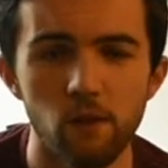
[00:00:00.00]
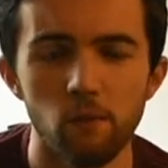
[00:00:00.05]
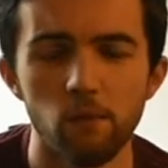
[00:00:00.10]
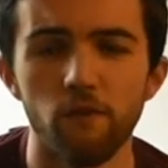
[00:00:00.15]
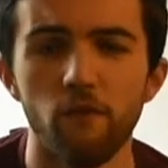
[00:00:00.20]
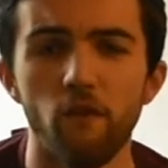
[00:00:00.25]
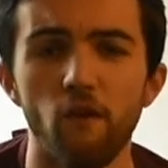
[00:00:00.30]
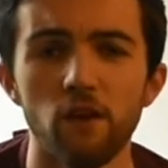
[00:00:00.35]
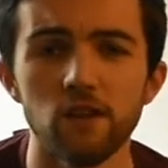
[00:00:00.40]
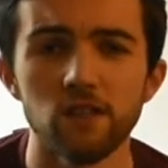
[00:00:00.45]

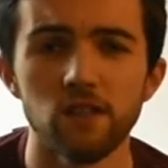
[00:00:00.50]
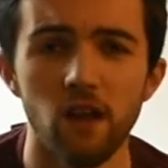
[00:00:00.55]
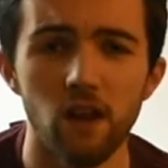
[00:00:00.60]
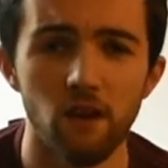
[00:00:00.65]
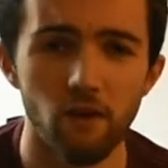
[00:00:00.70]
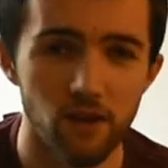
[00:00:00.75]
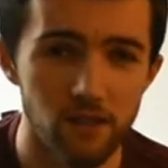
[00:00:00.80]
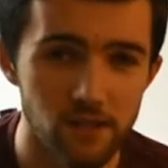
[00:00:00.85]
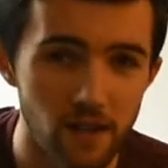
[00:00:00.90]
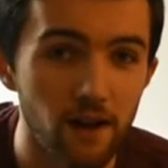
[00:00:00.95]
Before I tell
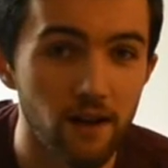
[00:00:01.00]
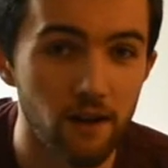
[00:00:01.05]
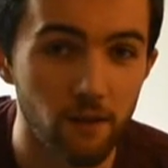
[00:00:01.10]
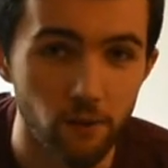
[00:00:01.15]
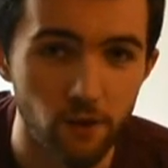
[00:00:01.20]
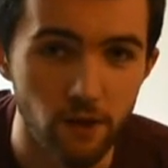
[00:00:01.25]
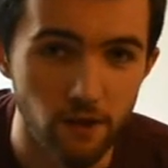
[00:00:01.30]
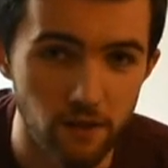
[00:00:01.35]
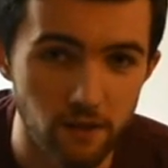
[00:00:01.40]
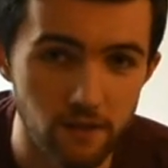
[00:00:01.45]
you exactly
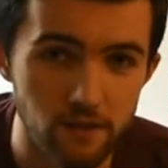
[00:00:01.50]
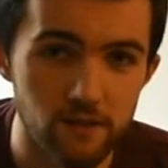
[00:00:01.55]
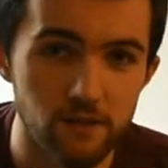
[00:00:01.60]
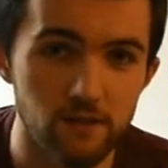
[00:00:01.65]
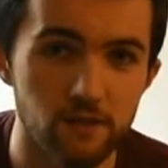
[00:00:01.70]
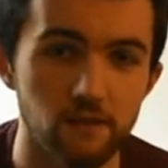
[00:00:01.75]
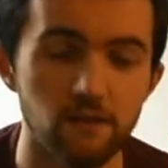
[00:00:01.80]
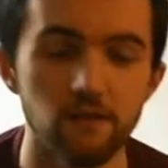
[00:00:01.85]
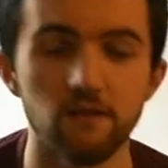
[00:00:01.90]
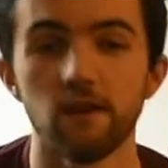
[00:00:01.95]
what it is,
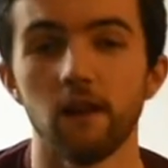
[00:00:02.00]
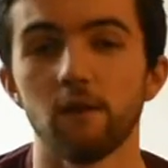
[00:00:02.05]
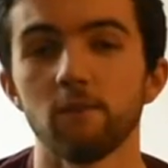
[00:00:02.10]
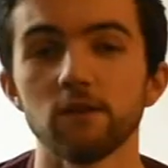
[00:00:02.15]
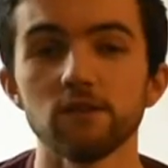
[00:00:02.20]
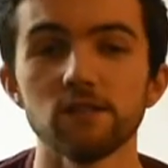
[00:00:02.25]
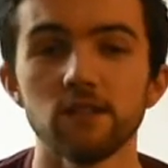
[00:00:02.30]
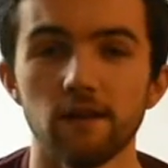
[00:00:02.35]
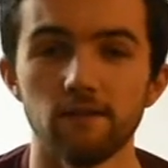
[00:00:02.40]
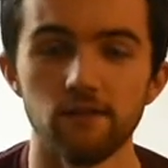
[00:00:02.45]
let
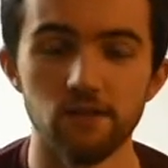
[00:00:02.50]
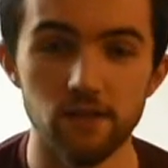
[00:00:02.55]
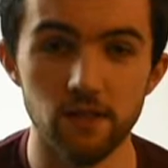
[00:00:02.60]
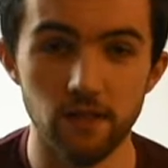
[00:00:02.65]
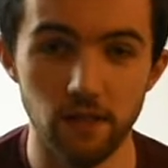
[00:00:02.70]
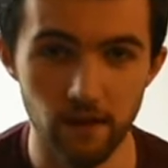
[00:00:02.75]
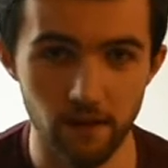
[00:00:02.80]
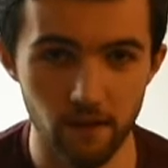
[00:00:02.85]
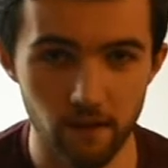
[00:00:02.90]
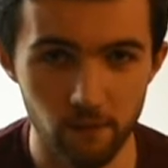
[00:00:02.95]
me set the
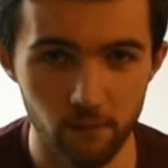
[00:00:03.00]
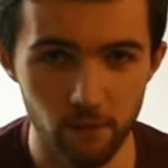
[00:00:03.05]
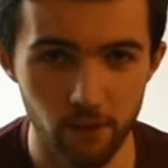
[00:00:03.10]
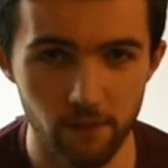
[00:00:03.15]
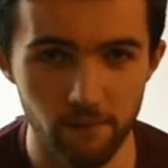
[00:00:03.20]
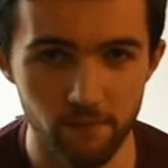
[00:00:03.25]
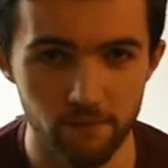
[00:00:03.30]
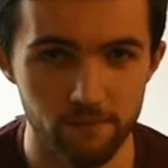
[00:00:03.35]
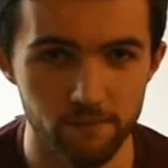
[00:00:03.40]
scene a little bit.